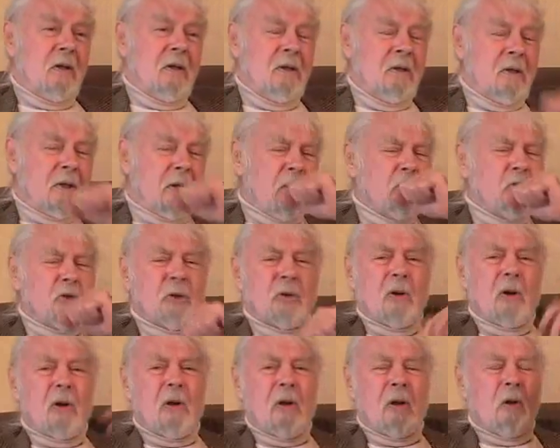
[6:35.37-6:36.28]
Those
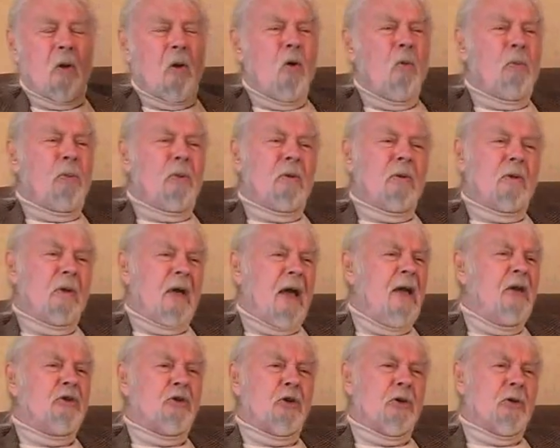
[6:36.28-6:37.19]
are all
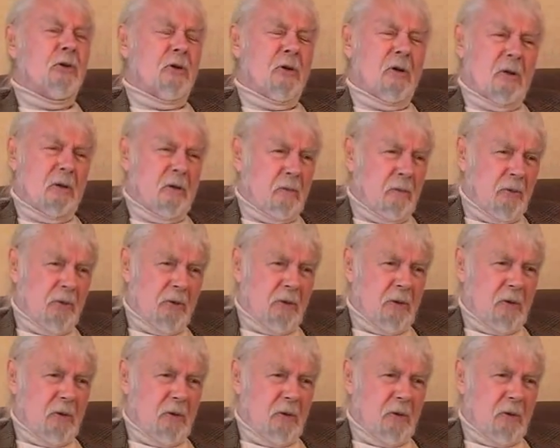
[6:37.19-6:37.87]
ancient terms.